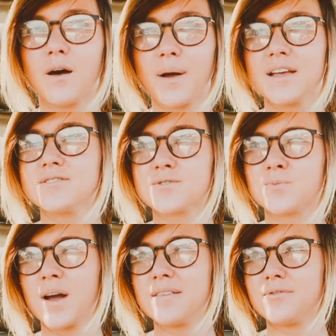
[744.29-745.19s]
a
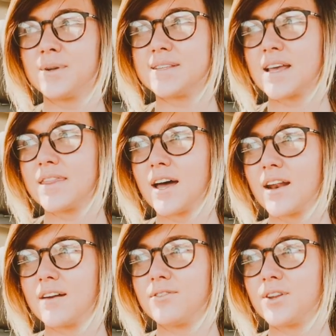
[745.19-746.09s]
pastor's wife who had said
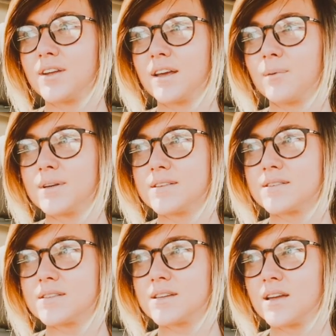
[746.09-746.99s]
that. I feel like it
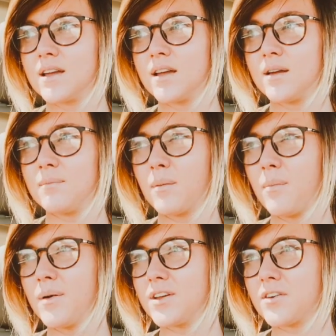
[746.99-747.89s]
was maybe
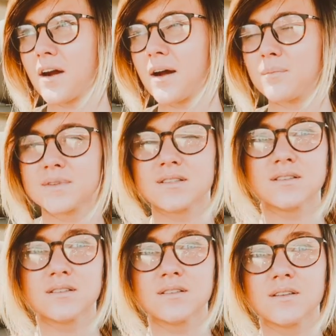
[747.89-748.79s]
Billy
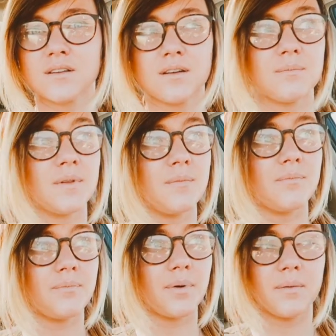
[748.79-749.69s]
Graham's
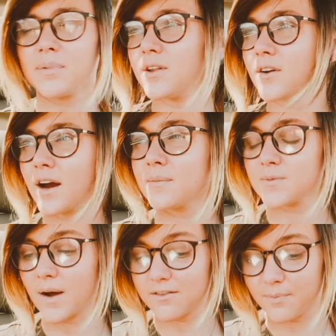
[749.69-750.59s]

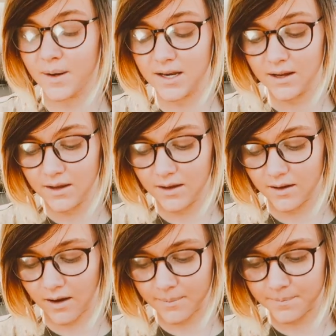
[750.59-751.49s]
wife. But
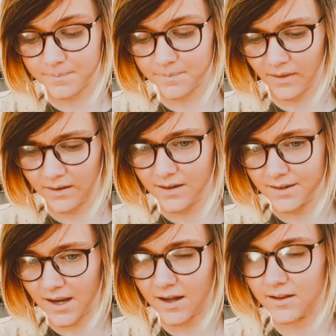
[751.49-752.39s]

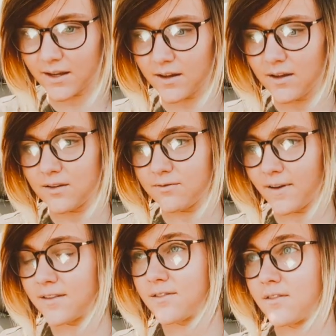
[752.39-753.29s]
yeah, like
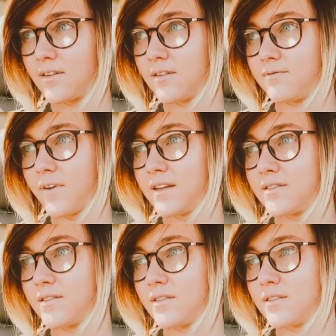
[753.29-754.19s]

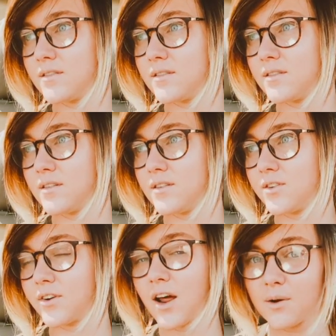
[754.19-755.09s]
faith,
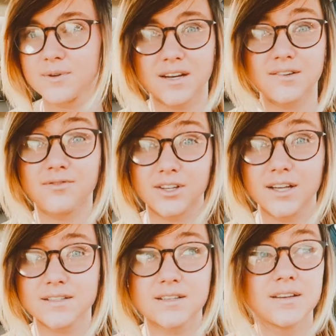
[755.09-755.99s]
you're not always going to feel
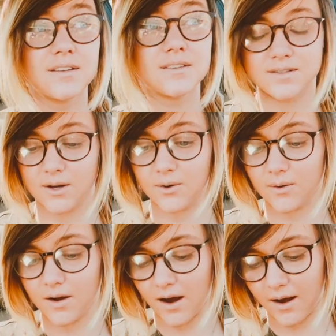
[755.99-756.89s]
it.
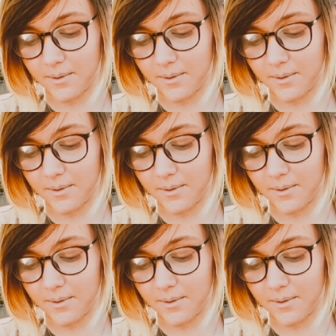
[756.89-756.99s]
So